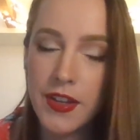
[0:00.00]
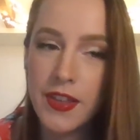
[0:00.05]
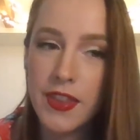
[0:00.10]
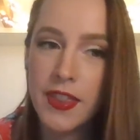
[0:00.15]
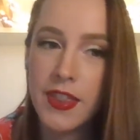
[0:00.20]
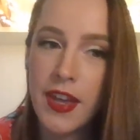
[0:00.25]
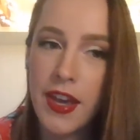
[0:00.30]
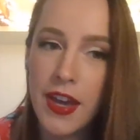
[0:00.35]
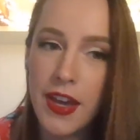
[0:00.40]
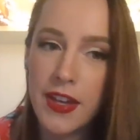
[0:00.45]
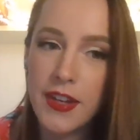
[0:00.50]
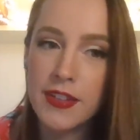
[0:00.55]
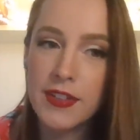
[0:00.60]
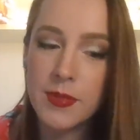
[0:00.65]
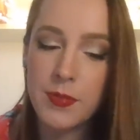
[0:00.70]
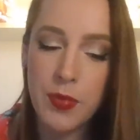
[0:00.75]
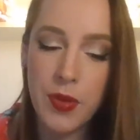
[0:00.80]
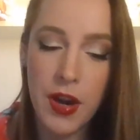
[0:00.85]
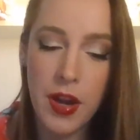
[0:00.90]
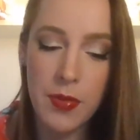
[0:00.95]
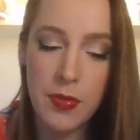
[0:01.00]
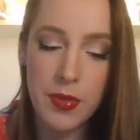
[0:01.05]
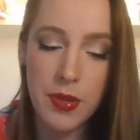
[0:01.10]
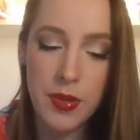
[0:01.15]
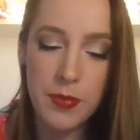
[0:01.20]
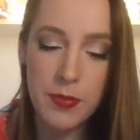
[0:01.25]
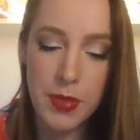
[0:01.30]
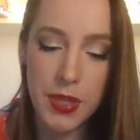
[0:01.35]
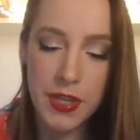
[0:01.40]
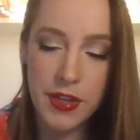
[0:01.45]
that is a
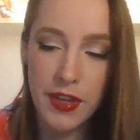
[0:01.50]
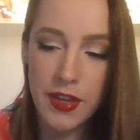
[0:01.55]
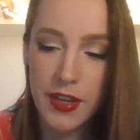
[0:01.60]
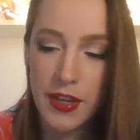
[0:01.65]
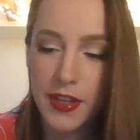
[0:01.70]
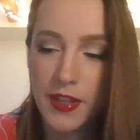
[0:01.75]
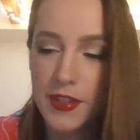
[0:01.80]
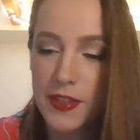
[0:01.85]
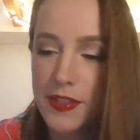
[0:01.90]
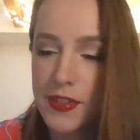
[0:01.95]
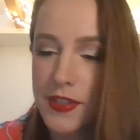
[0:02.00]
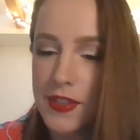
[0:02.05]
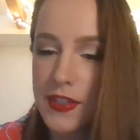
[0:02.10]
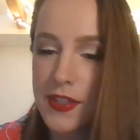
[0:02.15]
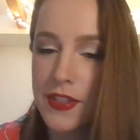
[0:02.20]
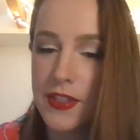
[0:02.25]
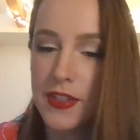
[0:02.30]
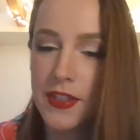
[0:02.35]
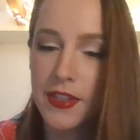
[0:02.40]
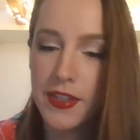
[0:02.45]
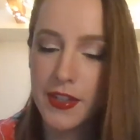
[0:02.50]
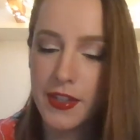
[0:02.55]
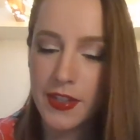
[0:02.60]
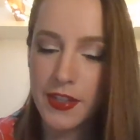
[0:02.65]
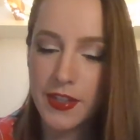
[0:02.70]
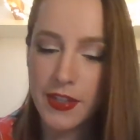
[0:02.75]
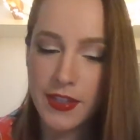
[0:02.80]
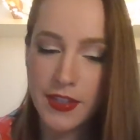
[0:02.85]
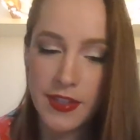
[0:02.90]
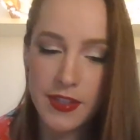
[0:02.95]
problem because it
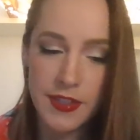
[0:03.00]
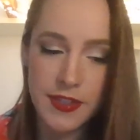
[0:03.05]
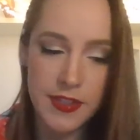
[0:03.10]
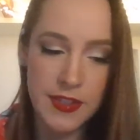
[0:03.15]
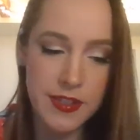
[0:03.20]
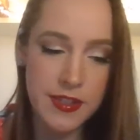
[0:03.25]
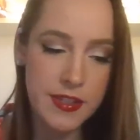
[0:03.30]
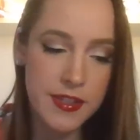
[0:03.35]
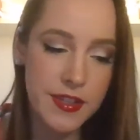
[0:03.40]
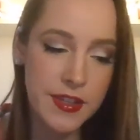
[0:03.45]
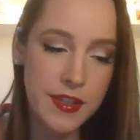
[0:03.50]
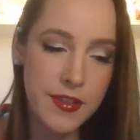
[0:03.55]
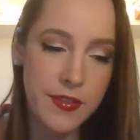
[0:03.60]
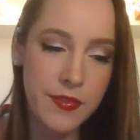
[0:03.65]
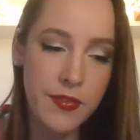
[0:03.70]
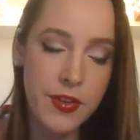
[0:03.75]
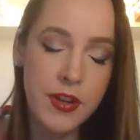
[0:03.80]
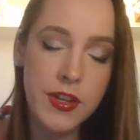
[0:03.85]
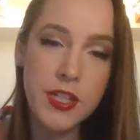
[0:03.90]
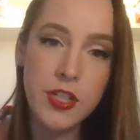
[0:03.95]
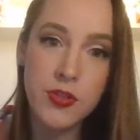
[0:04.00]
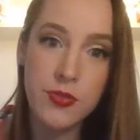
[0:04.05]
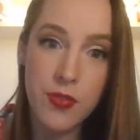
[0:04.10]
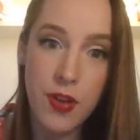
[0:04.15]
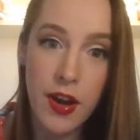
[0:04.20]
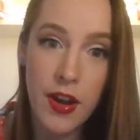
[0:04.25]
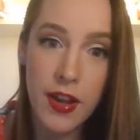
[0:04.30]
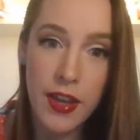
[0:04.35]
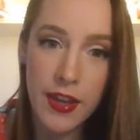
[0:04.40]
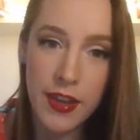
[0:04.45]
is very
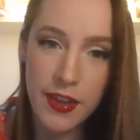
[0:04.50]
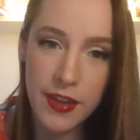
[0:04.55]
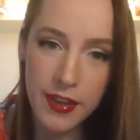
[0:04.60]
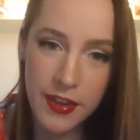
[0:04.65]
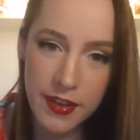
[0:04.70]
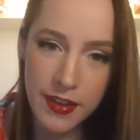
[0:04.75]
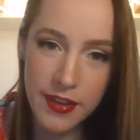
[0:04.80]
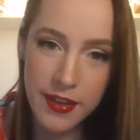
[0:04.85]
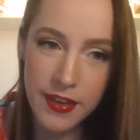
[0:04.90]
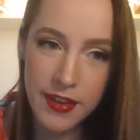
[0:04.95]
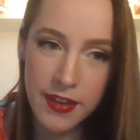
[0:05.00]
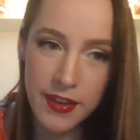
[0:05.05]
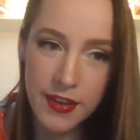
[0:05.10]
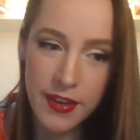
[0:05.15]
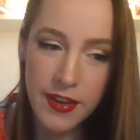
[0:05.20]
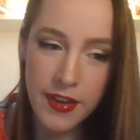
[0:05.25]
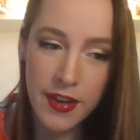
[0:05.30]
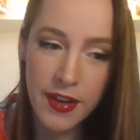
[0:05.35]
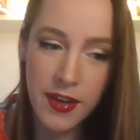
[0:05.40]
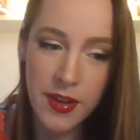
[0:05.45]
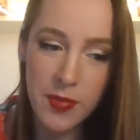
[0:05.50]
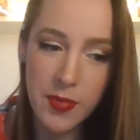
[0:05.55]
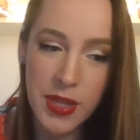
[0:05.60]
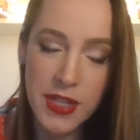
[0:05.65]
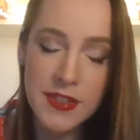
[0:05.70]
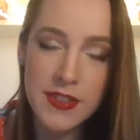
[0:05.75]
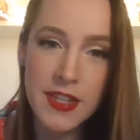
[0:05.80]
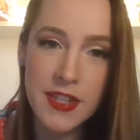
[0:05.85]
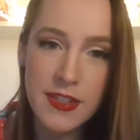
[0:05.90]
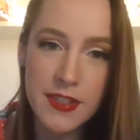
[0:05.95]
drying
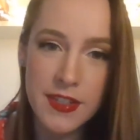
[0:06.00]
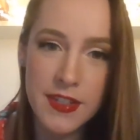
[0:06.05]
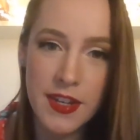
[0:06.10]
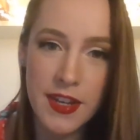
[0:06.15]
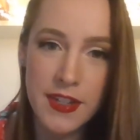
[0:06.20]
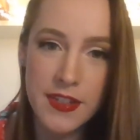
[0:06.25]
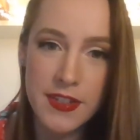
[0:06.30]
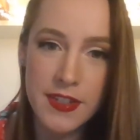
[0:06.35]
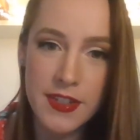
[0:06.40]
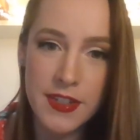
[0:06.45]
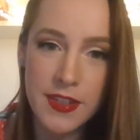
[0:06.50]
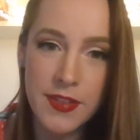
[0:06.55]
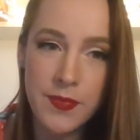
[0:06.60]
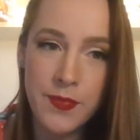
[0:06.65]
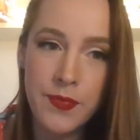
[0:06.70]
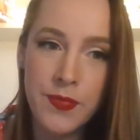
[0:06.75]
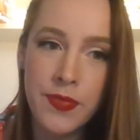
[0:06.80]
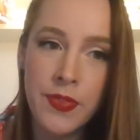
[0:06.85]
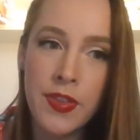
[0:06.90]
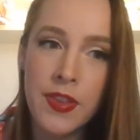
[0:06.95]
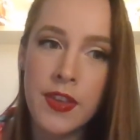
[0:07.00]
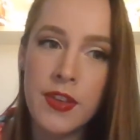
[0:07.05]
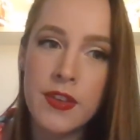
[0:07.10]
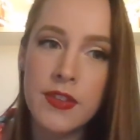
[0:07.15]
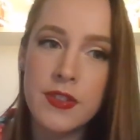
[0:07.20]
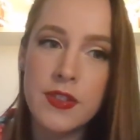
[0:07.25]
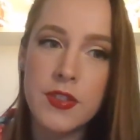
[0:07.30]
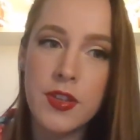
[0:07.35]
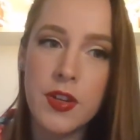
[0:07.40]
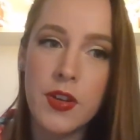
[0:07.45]
and sensitizing.
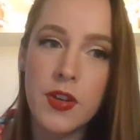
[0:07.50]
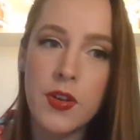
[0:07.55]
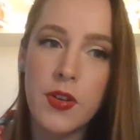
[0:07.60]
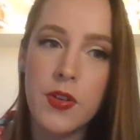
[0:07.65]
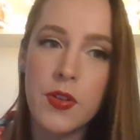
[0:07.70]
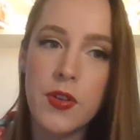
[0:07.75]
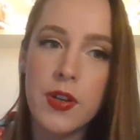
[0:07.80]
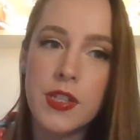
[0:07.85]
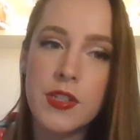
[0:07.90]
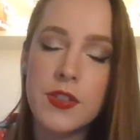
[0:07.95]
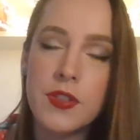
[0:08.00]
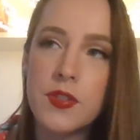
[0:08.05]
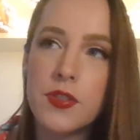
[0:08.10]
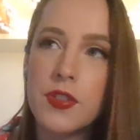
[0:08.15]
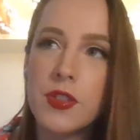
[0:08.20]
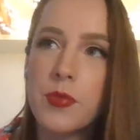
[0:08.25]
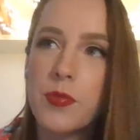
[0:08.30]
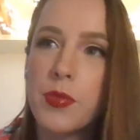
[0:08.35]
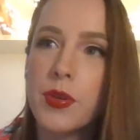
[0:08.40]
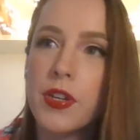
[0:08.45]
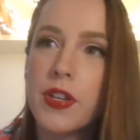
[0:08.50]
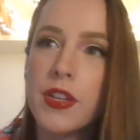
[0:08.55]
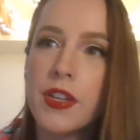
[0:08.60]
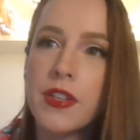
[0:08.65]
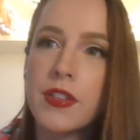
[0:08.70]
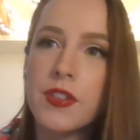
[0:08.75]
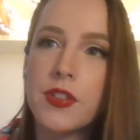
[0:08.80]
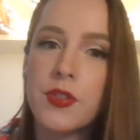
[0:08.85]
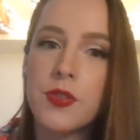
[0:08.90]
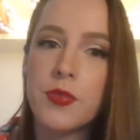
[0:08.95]
So it's usually put
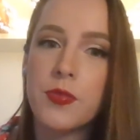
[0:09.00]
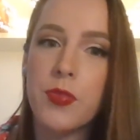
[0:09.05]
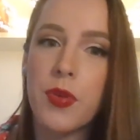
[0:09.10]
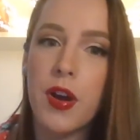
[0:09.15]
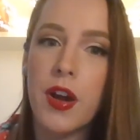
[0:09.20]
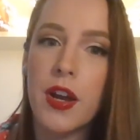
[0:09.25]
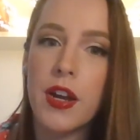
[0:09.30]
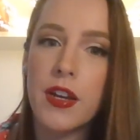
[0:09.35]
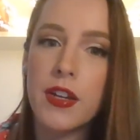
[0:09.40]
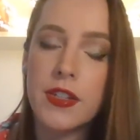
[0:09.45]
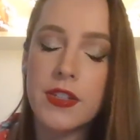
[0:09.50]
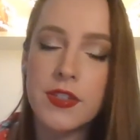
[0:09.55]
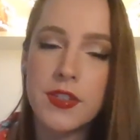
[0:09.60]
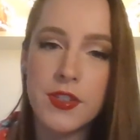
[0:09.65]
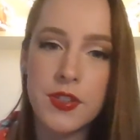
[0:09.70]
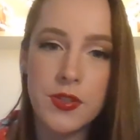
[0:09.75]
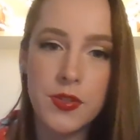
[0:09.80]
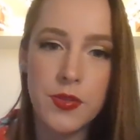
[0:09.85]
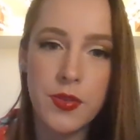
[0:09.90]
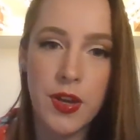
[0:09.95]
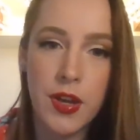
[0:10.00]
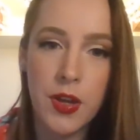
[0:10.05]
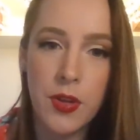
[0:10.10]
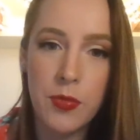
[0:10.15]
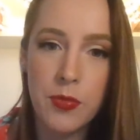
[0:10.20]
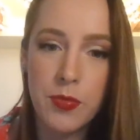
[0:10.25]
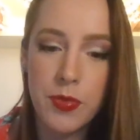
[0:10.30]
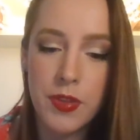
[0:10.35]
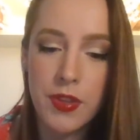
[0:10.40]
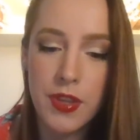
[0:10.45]
into products to
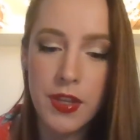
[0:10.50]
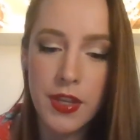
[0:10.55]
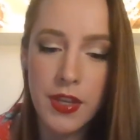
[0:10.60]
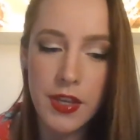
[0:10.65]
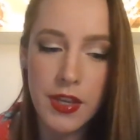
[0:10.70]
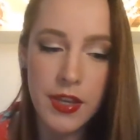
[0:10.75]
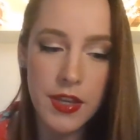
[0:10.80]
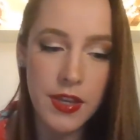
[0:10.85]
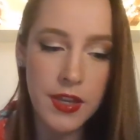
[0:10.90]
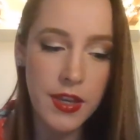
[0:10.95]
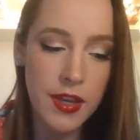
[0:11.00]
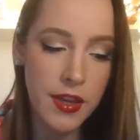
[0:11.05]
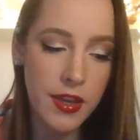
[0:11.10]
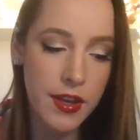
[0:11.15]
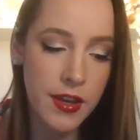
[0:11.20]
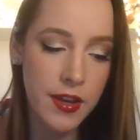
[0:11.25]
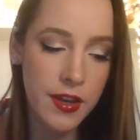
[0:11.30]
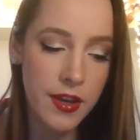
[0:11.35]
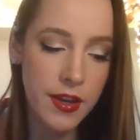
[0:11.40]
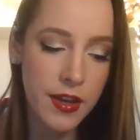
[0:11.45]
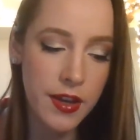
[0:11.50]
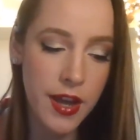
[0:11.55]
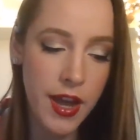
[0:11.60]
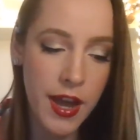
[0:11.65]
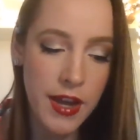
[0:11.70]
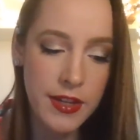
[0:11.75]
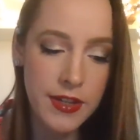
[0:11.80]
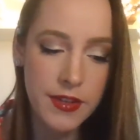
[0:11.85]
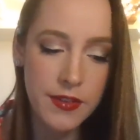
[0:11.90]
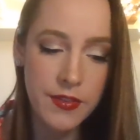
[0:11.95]
help the
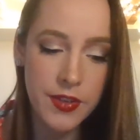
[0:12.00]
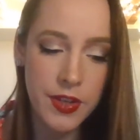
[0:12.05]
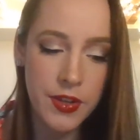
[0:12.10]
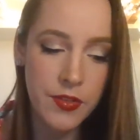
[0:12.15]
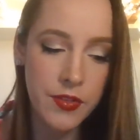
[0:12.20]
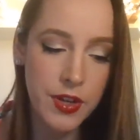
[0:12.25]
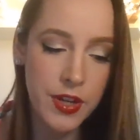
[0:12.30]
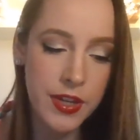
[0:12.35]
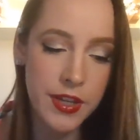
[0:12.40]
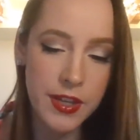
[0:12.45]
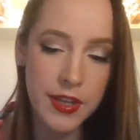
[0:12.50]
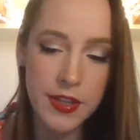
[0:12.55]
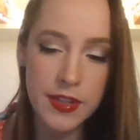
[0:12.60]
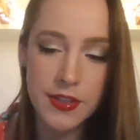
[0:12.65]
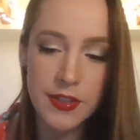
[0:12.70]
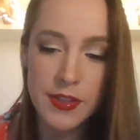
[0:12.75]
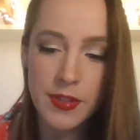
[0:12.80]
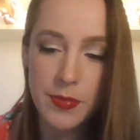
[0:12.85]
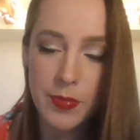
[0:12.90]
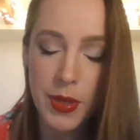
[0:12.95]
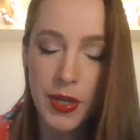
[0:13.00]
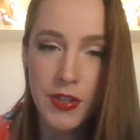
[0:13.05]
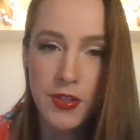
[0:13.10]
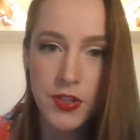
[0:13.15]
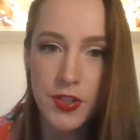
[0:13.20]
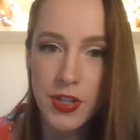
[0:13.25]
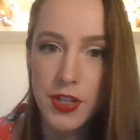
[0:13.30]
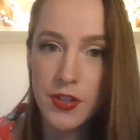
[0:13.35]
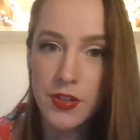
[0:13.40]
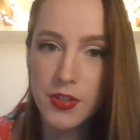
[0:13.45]
active ingredients
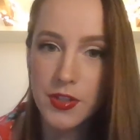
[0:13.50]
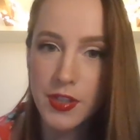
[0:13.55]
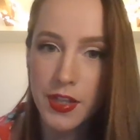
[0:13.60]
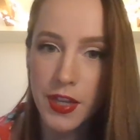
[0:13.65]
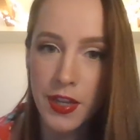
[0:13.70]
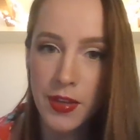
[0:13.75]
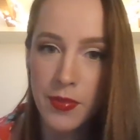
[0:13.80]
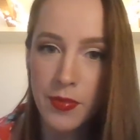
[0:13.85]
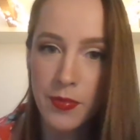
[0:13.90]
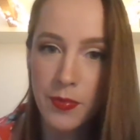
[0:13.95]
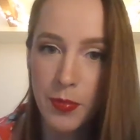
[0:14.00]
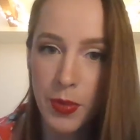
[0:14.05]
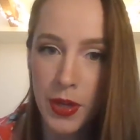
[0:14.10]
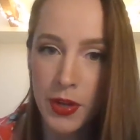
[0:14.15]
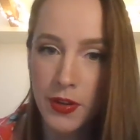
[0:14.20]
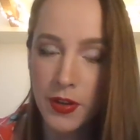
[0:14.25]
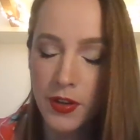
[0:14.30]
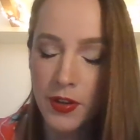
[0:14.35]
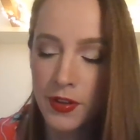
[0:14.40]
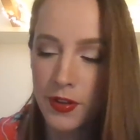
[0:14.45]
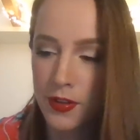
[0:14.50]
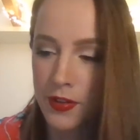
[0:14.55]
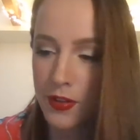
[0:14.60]
penetrate your skin better.